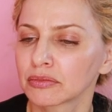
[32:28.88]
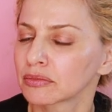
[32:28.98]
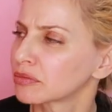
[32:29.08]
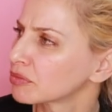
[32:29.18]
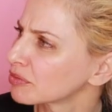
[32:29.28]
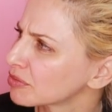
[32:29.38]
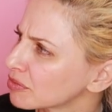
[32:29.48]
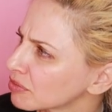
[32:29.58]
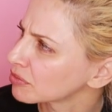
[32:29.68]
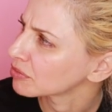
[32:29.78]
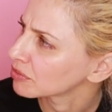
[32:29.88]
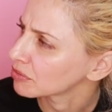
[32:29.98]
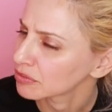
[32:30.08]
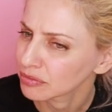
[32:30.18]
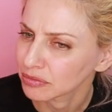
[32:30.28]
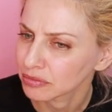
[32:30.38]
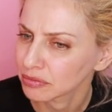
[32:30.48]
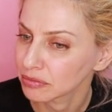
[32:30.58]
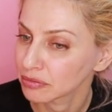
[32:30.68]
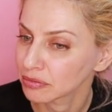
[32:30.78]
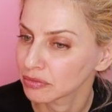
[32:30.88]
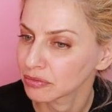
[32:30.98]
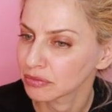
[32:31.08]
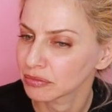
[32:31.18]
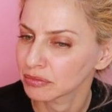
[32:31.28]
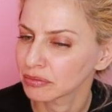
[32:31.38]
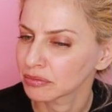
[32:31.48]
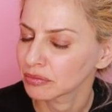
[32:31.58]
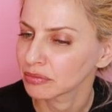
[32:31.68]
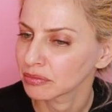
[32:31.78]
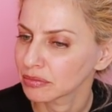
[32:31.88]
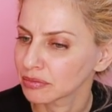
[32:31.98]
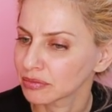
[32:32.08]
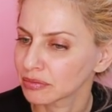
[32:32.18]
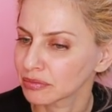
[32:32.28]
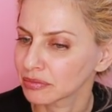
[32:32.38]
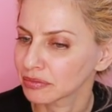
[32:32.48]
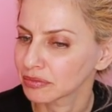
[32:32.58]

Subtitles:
(not speaking)